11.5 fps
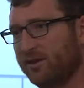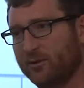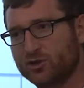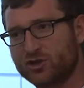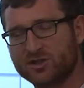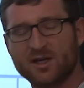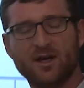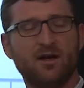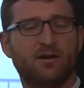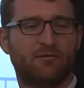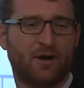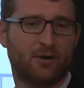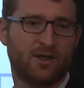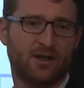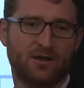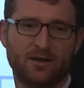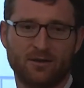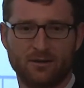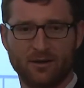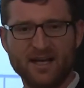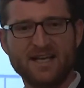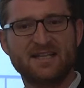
There was just very little